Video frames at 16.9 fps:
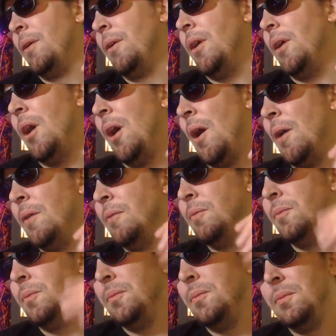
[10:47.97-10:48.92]

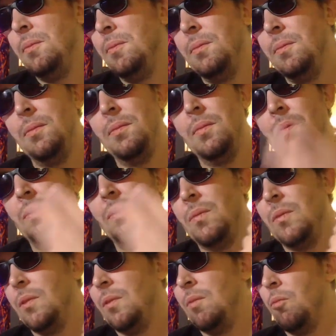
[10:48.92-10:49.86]

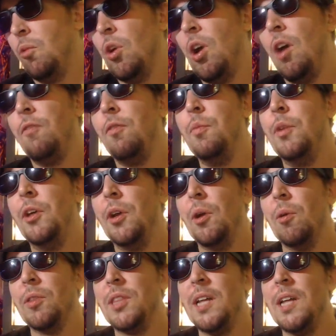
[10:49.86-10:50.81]
We're all familiar
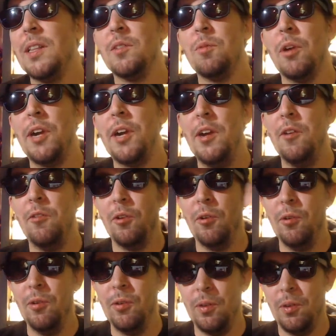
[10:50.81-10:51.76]
with that. That's where
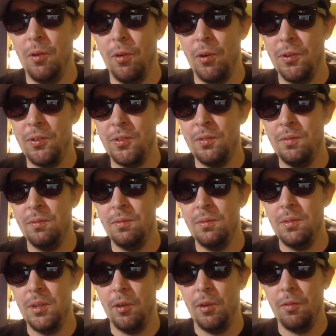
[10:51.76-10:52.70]
Andrew and, of course,
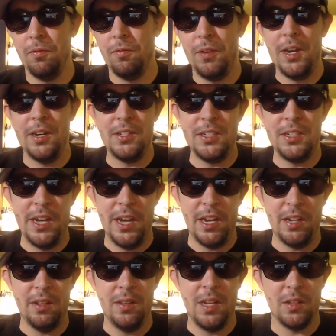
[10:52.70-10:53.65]
Fantasy
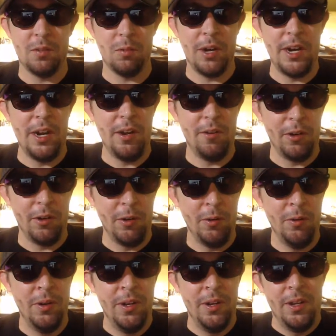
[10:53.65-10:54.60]
Aid, that's where Andrew
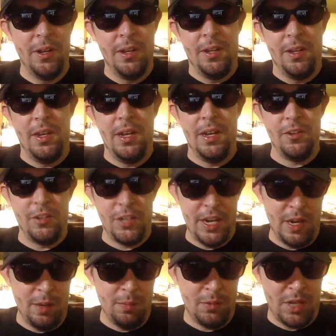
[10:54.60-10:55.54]
and
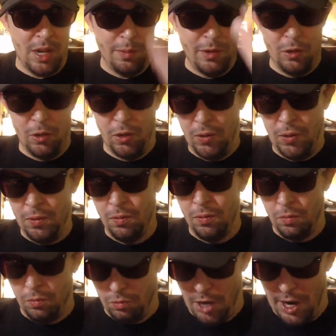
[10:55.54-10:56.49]
James, Cubby Knoll,
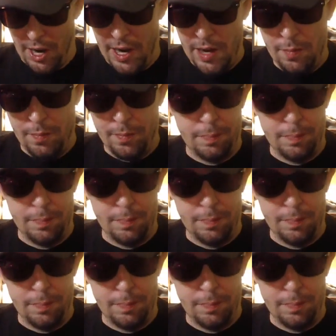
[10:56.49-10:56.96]
write.